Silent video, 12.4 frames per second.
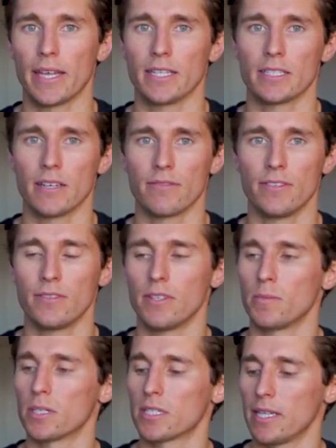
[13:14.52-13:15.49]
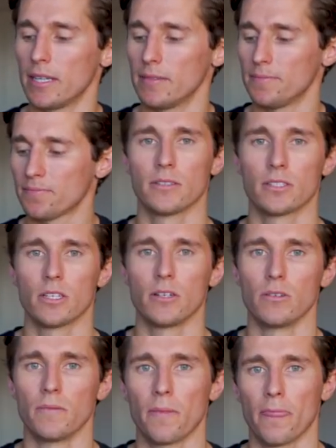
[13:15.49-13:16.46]
and it's at 50%.
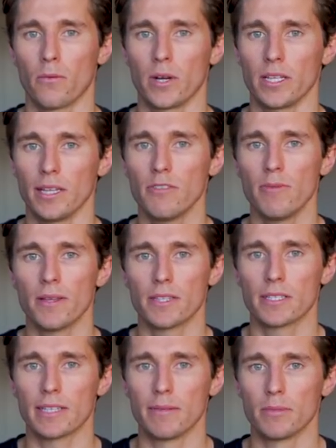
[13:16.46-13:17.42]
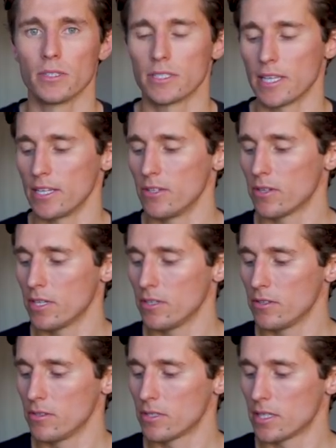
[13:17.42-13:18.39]
So what I love about this gimbal is that you can
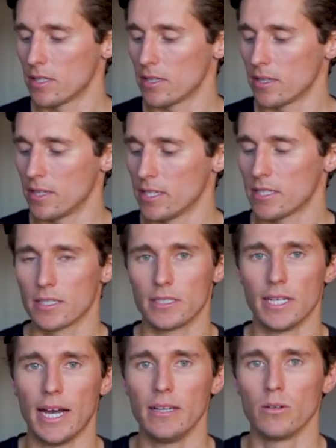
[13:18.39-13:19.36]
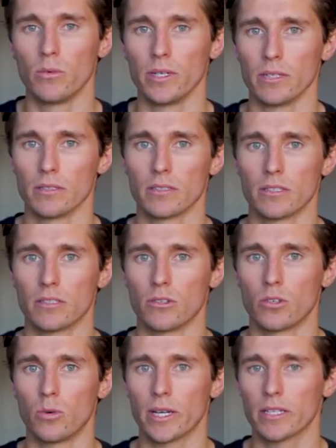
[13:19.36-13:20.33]
use this dial wheel
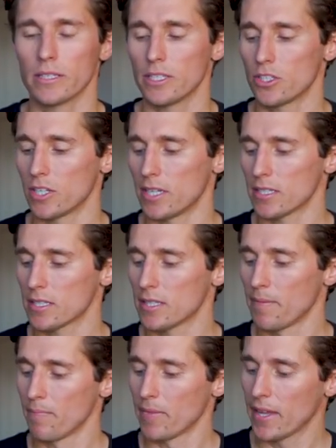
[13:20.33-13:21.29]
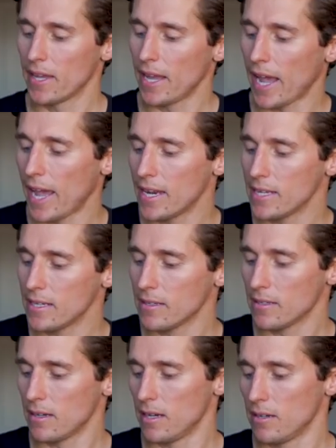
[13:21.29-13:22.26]
to quickly adjust
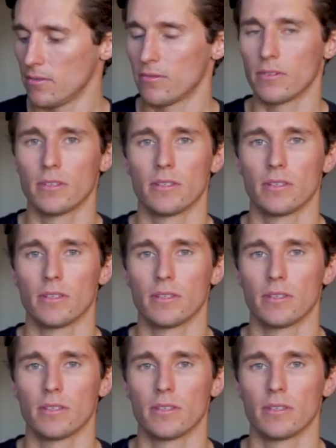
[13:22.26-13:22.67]
any of